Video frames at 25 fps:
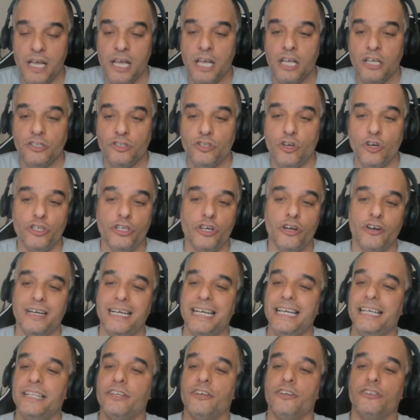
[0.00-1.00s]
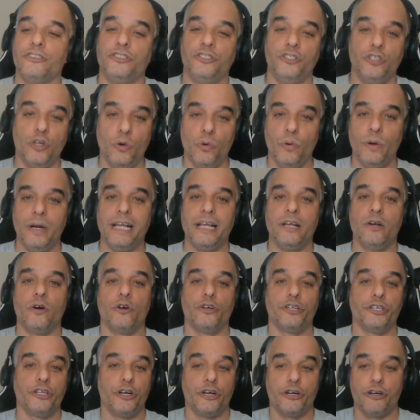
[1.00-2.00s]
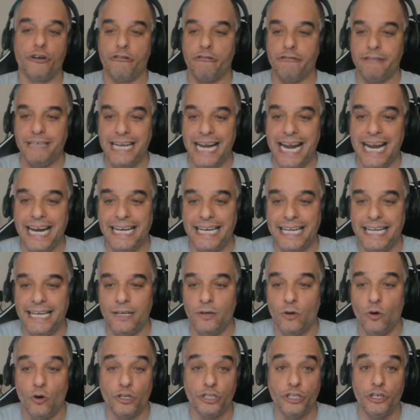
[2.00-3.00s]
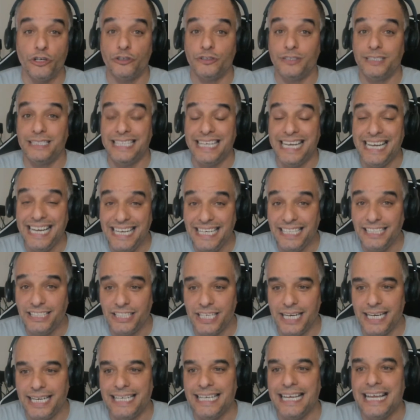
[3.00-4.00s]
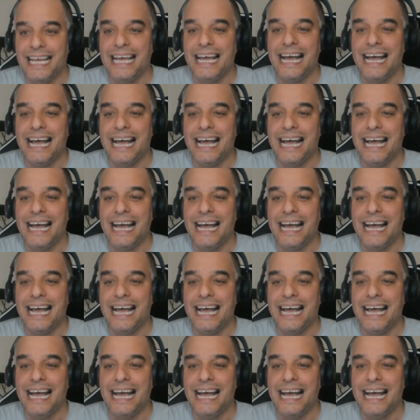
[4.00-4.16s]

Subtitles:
So you're either doing or you're creating or you're teaching